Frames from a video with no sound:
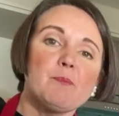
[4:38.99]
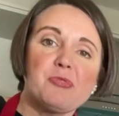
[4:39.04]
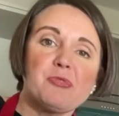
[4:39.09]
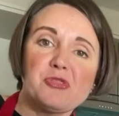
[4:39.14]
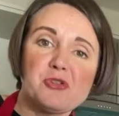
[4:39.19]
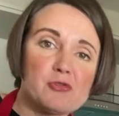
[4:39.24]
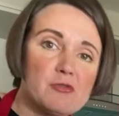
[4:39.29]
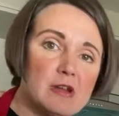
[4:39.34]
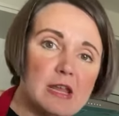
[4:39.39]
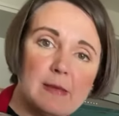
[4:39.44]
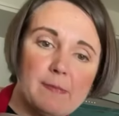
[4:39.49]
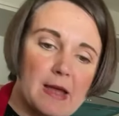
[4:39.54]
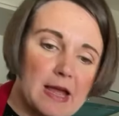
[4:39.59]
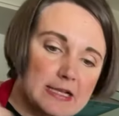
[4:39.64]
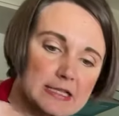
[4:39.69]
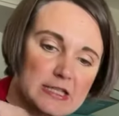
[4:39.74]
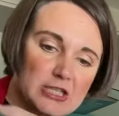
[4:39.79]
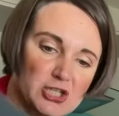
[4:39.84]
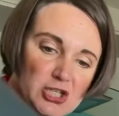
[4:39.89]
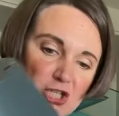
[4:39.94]
3
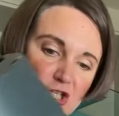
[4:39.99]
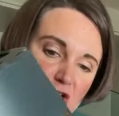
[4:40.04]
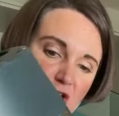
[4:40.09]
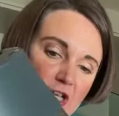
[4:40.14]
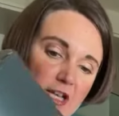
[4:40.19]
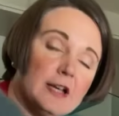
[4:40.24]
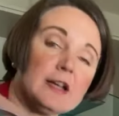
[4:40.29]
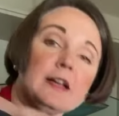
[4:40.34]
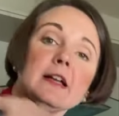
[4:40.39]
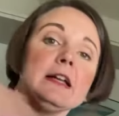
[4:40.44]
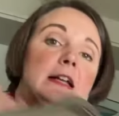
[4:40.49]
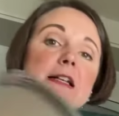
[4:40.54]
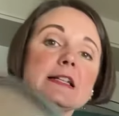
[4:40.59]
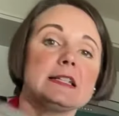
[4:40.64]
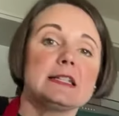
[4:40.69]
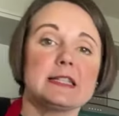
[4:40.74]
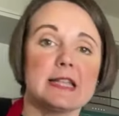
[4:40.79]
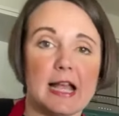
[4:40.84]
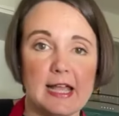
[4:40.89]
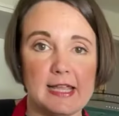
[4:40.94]
bags of sugar
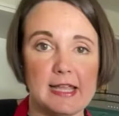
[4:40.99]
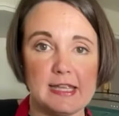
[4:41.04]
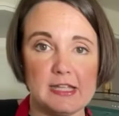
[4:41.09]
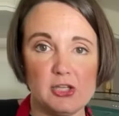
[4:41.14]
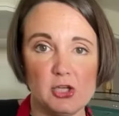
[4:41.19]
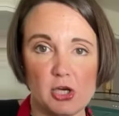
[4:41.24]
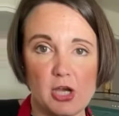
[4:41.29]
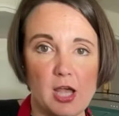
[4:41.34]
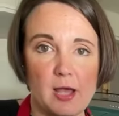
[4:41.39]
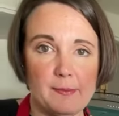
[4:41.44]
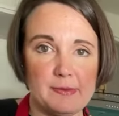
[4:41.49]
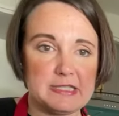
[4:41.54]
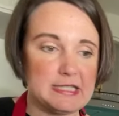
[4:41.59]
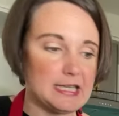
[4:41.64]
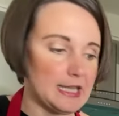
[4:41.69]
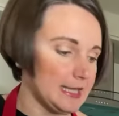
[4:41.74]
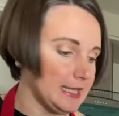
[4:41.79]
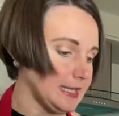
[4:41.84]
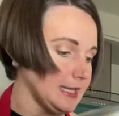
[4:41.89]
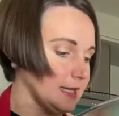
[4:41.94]
sat in your cupboard
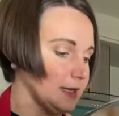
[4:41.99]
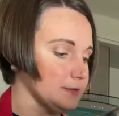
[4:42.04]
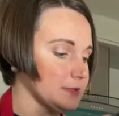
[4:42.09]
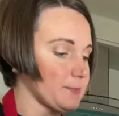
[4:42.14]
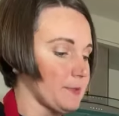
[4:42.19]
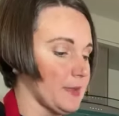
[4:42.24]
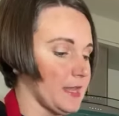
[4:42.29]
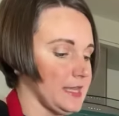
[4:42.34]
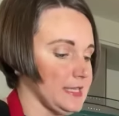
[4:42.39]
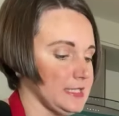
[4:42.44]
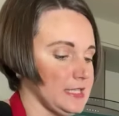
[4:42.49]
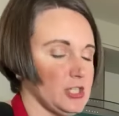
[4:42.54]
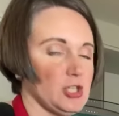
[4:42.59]
taking up space.